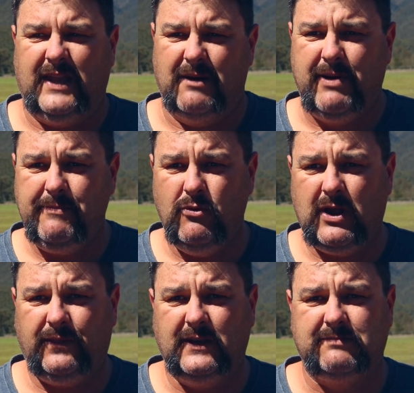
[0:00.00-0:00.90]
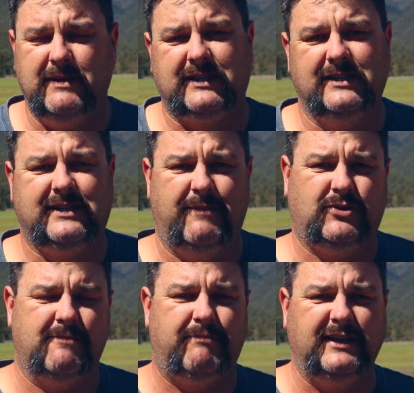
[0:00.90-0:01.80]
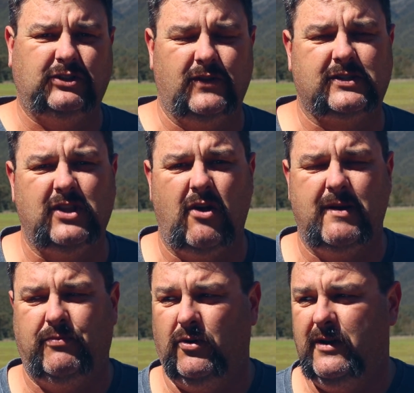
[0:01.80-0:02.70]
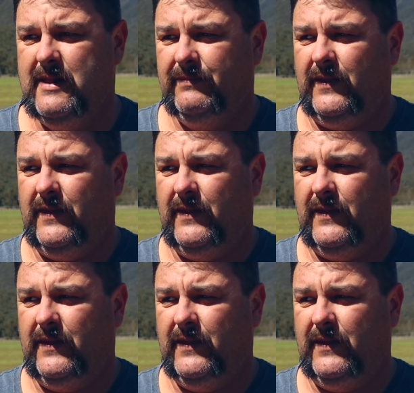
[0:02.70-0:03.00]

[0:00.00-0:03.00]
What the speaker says: Now people get this misconception, based on the snow report,